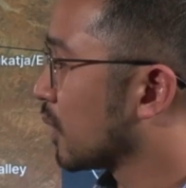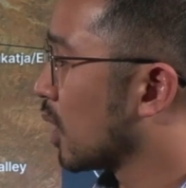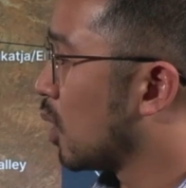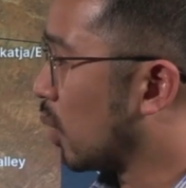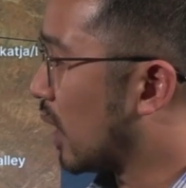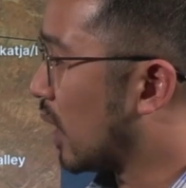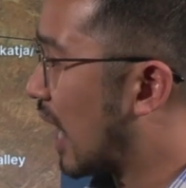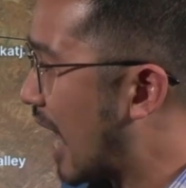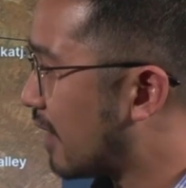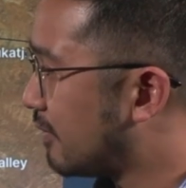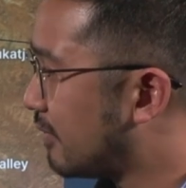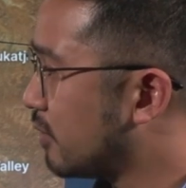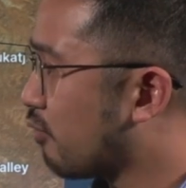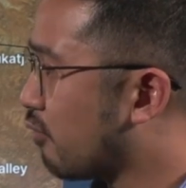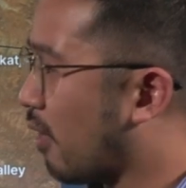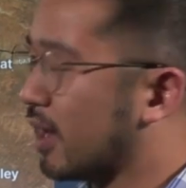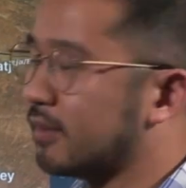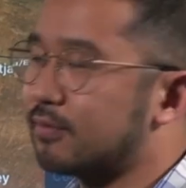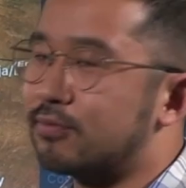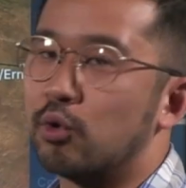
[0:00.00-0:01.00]
while heavy
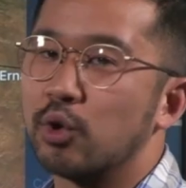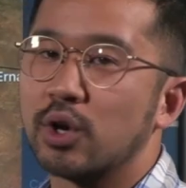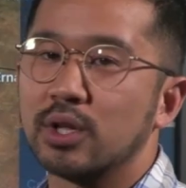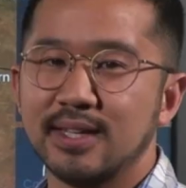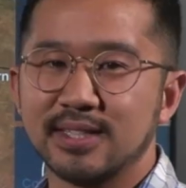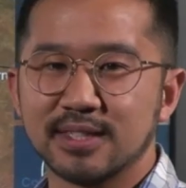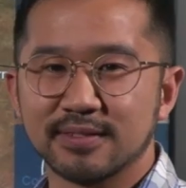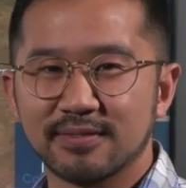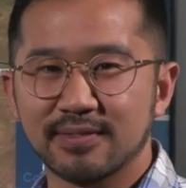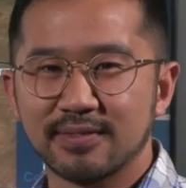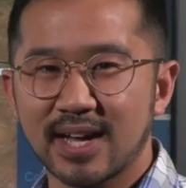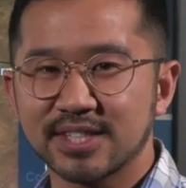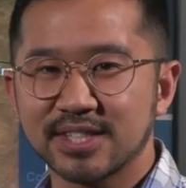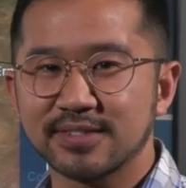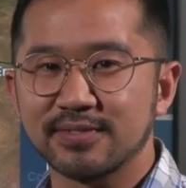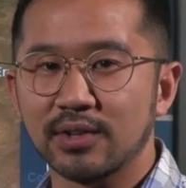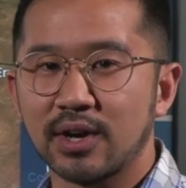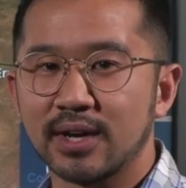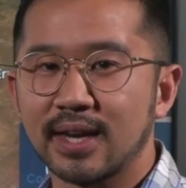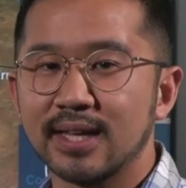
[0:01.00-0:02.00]
rainfall can lead to flash
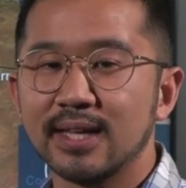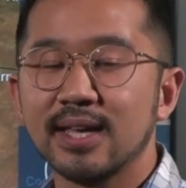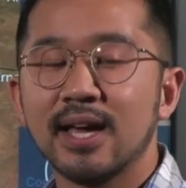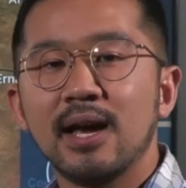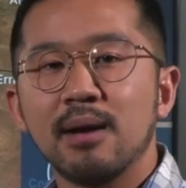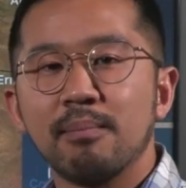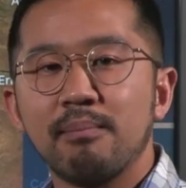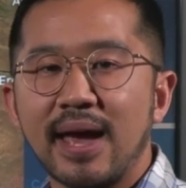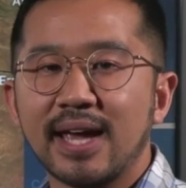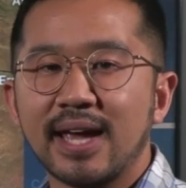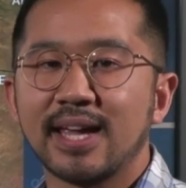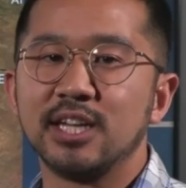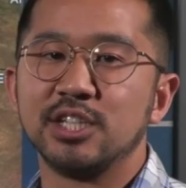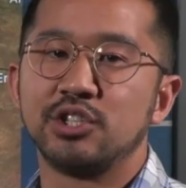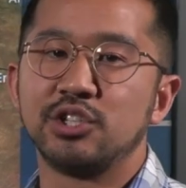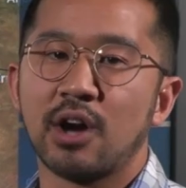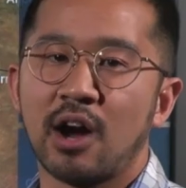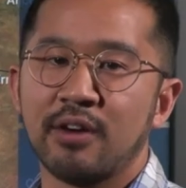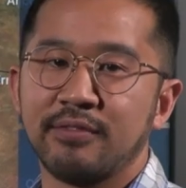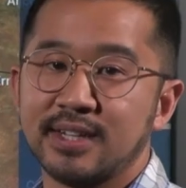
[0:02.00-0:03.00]
flooding, making
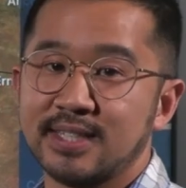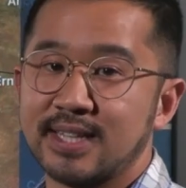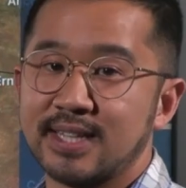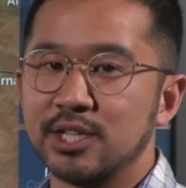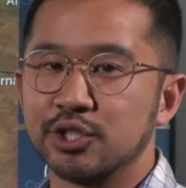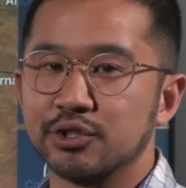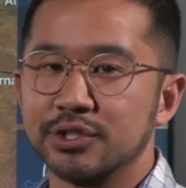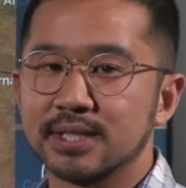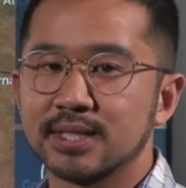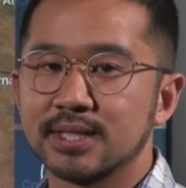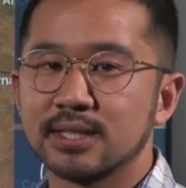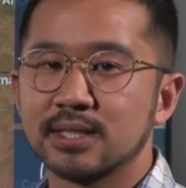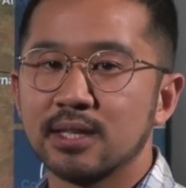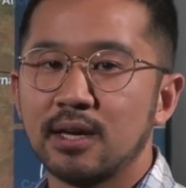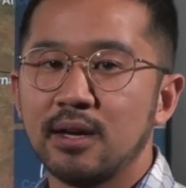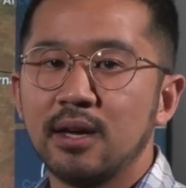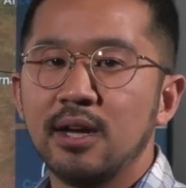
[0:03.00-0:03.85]
driving dangerous.